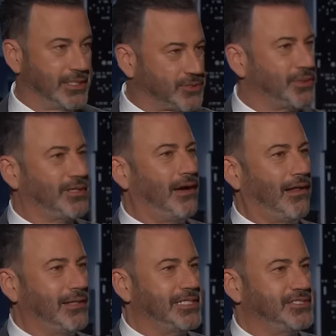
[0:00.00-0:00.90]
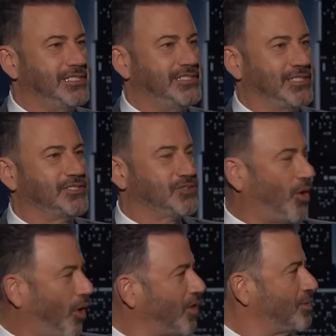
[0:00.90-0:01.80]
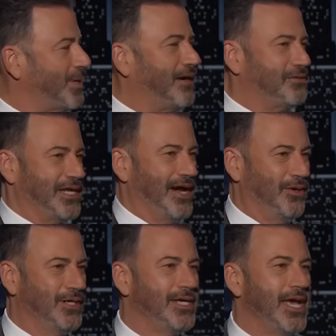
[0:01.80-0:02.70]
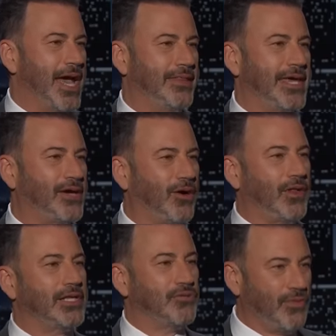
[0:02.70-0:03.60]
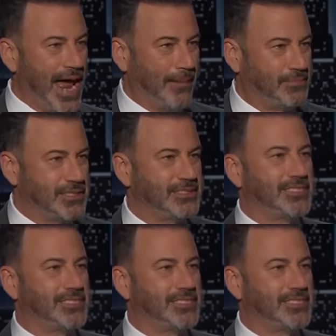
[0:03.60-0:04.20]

It's what the holiday season is all about now, and they call it Wrapped.